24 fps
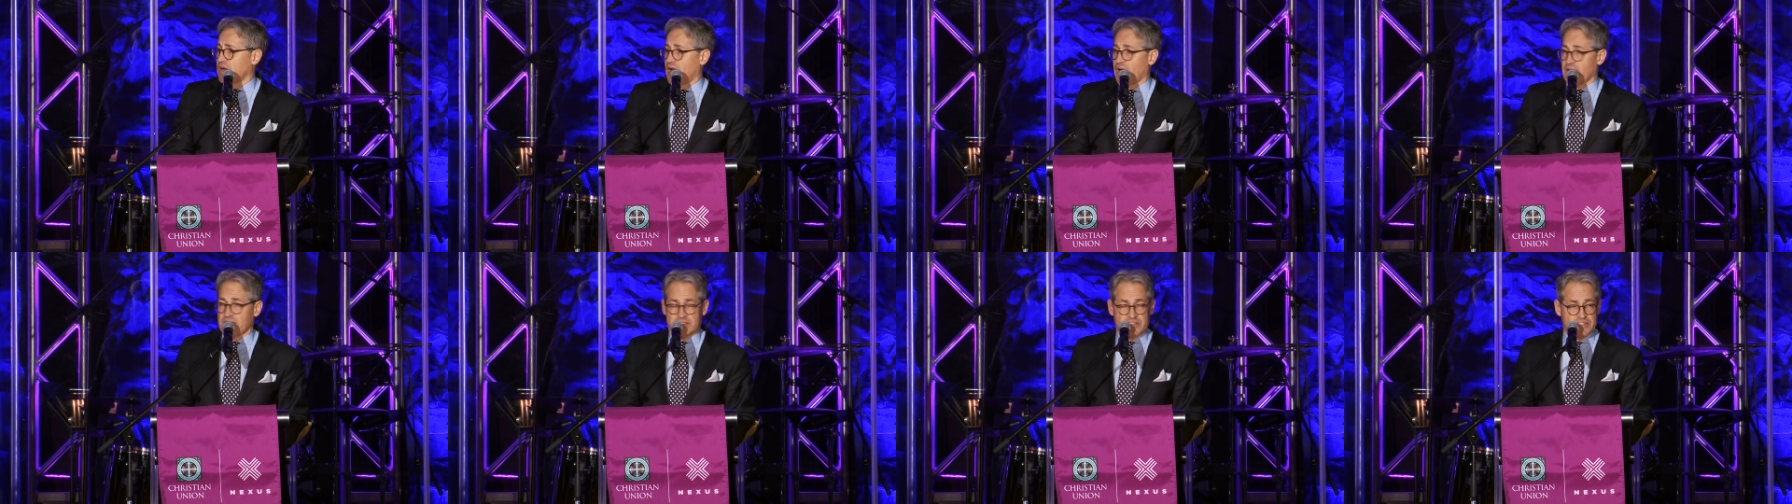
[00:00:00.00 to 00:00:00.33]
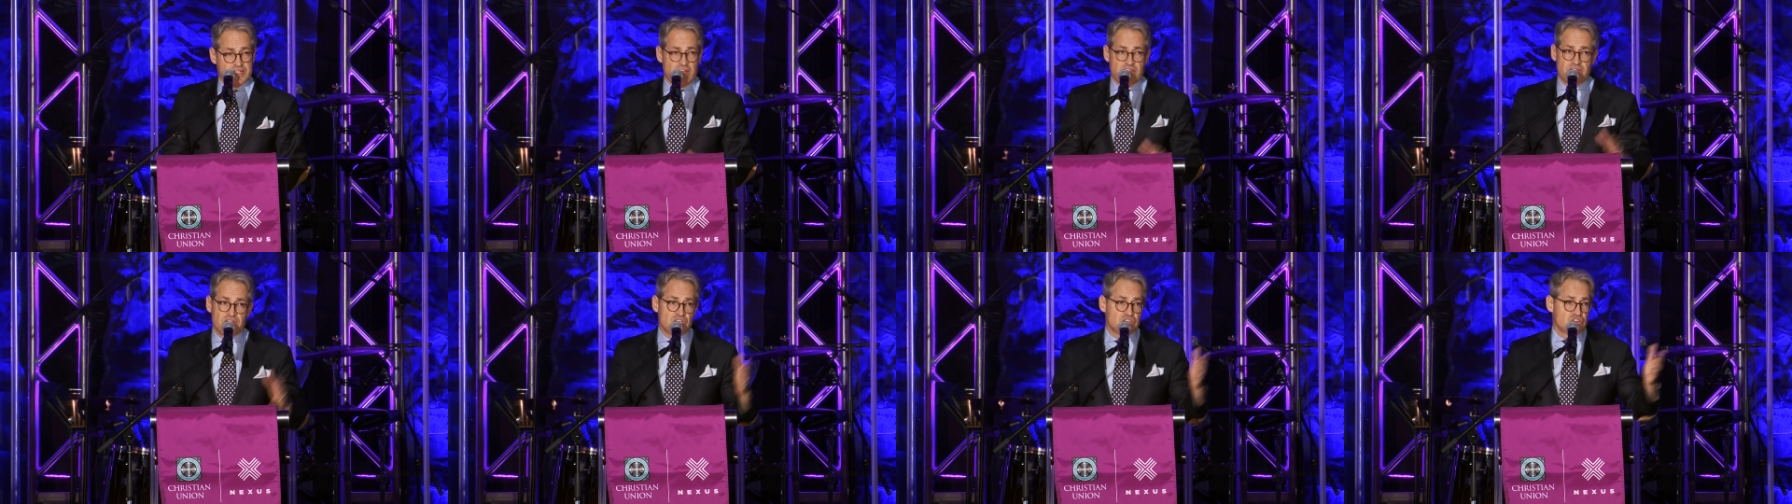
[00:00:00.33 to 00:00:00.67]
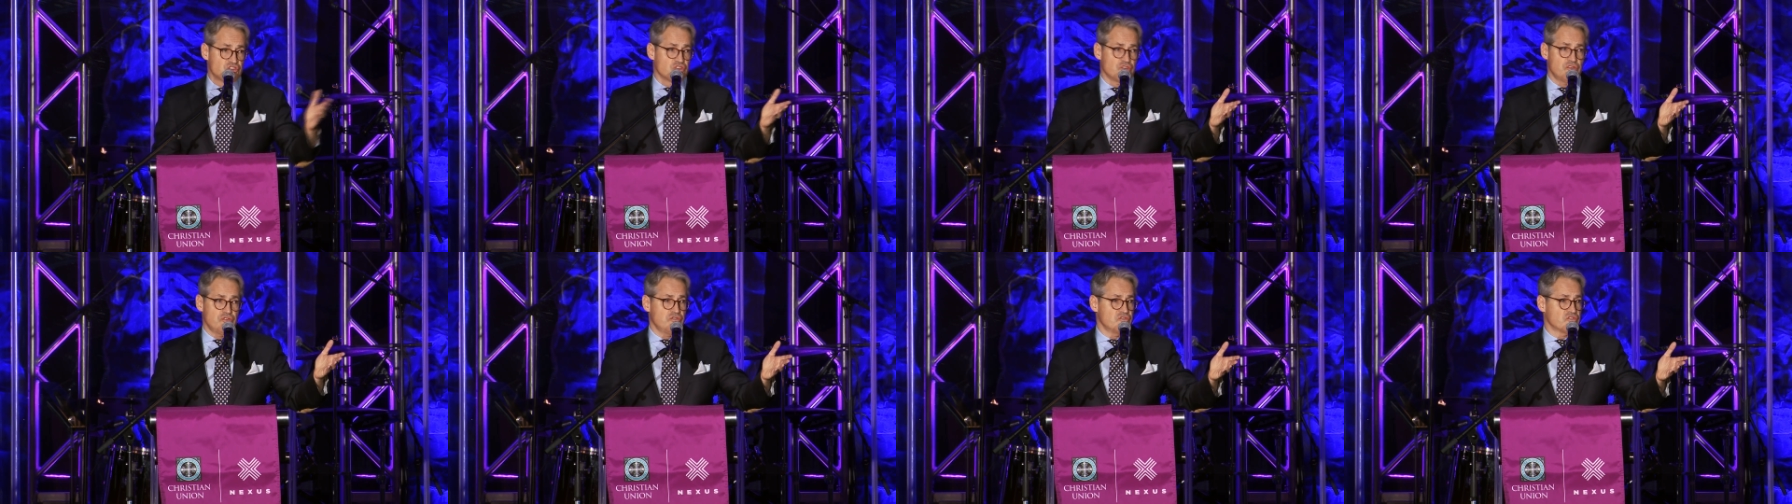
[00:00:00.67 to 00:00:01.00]
I, saving
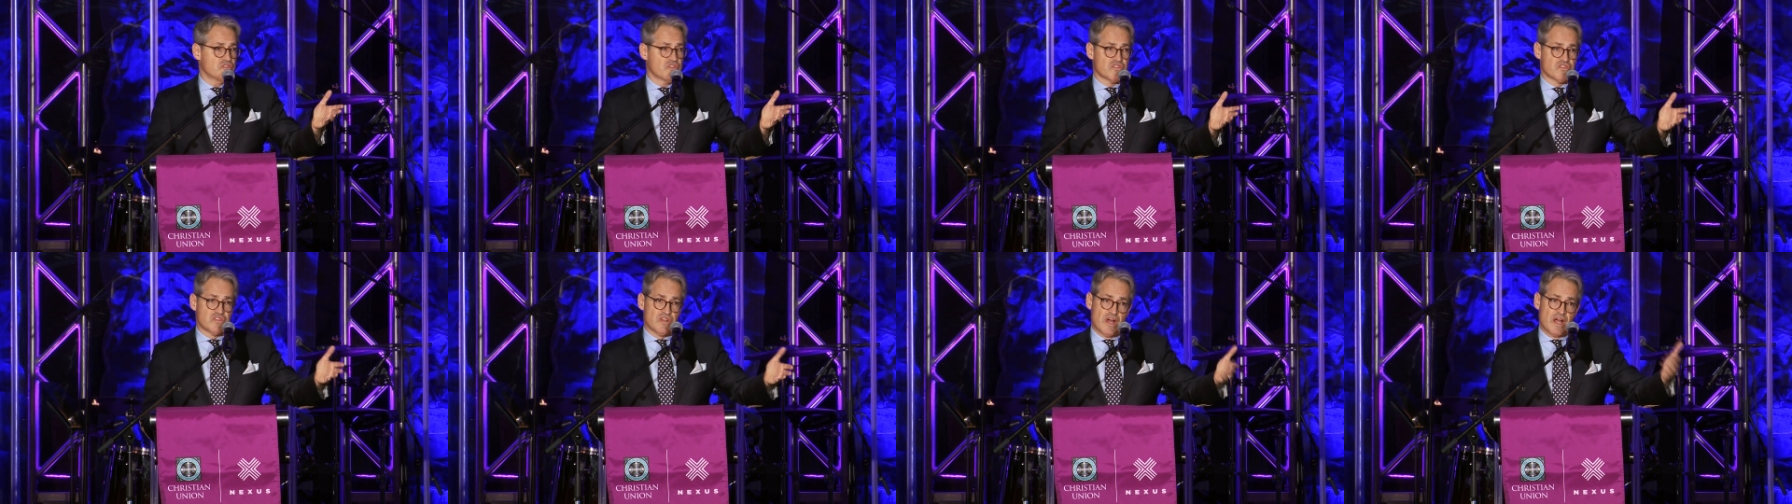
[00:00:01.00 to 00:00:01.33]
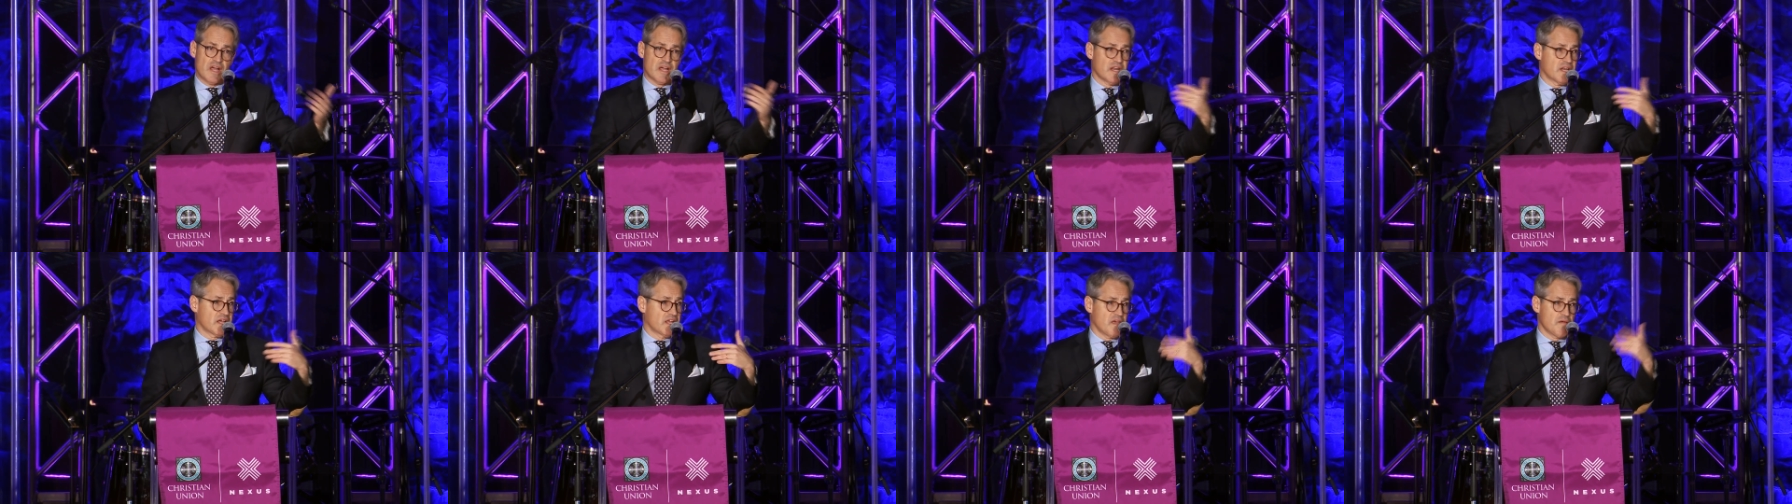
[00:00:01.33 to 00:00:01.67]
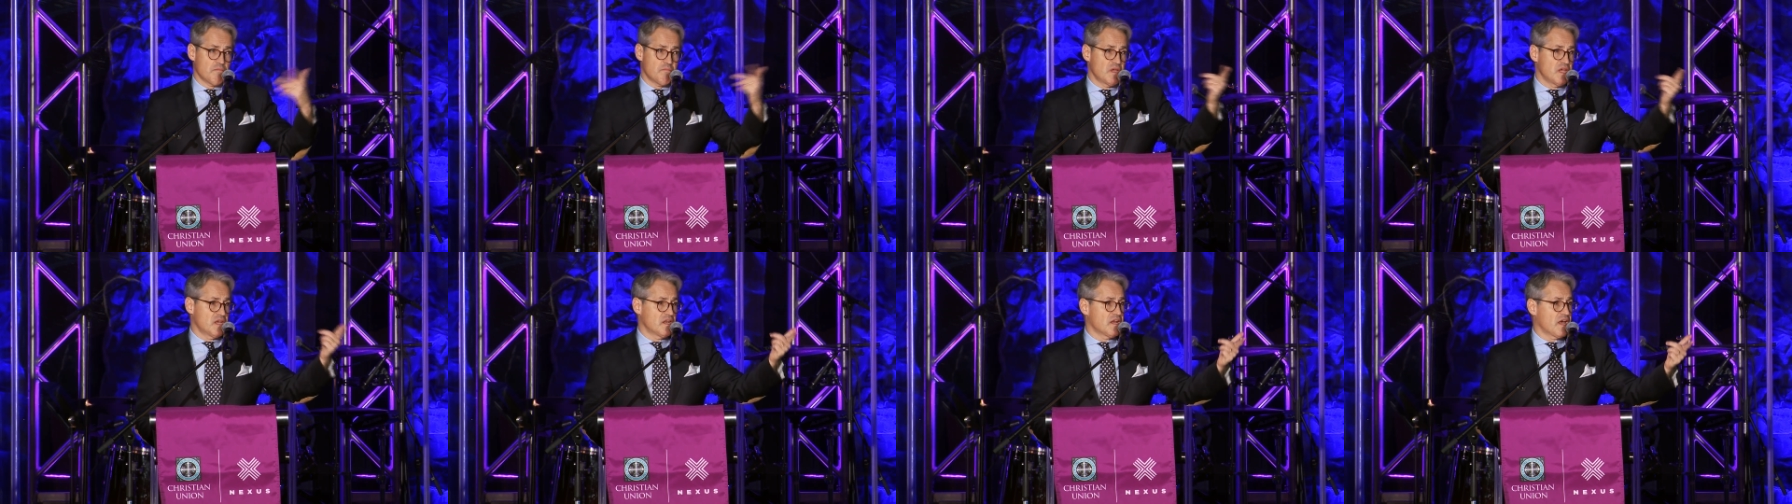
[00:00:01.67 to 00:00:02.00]
Jews is not going to
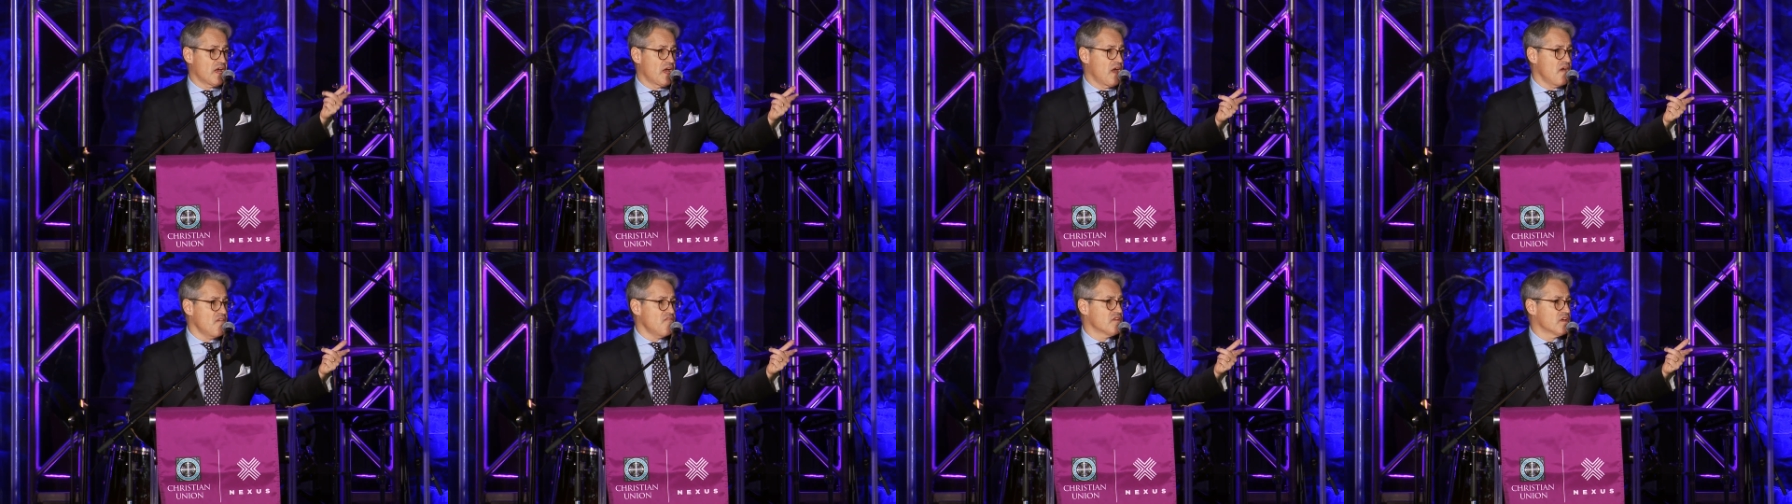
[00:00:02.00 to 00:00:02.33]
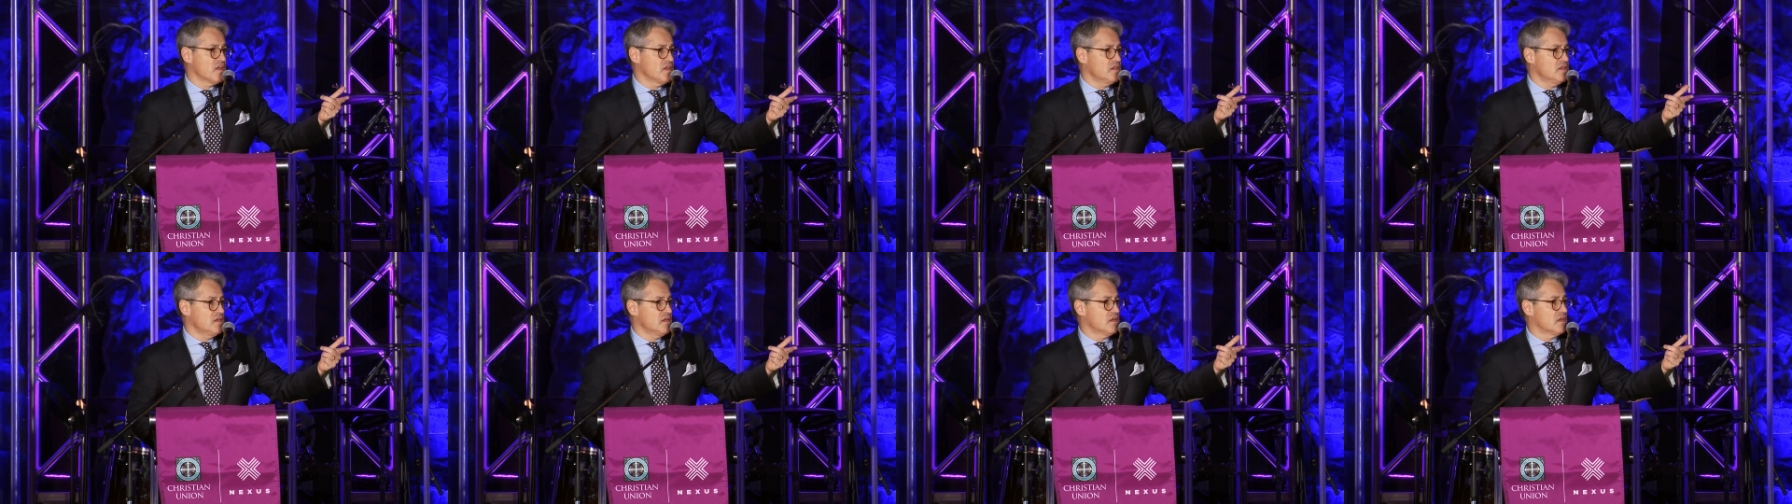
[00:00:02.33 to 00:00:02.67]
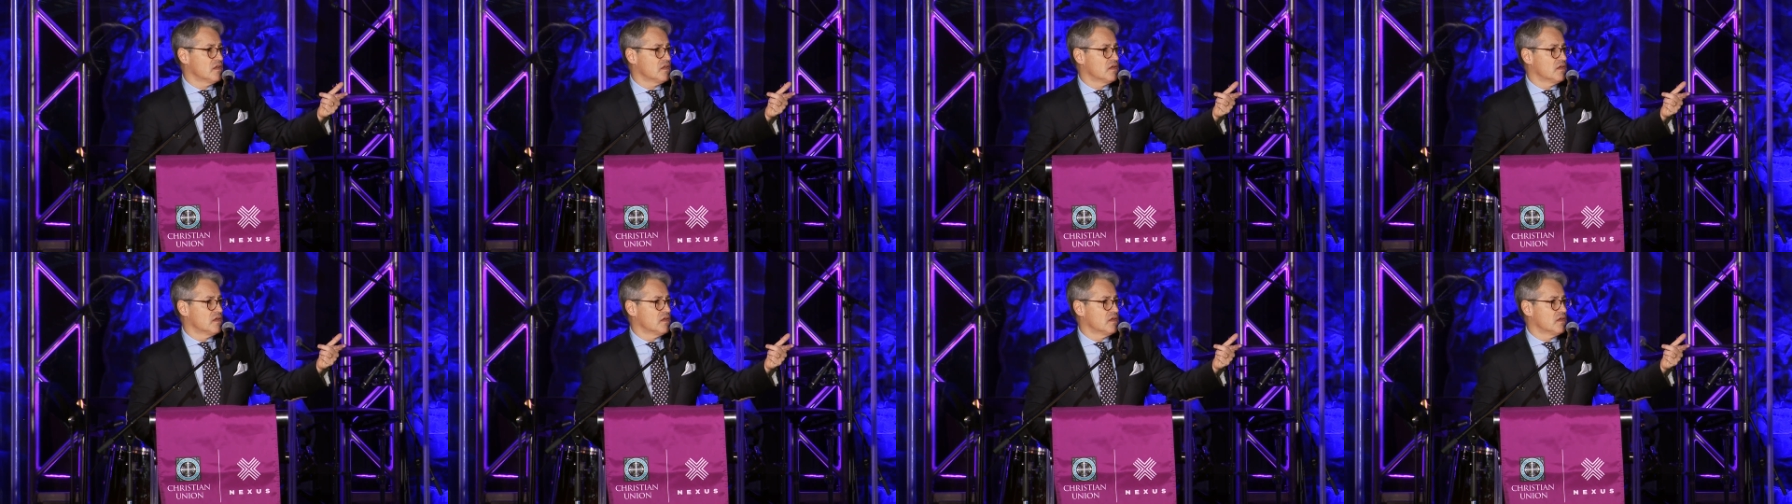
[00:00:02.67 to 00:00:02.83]
get me into heaven,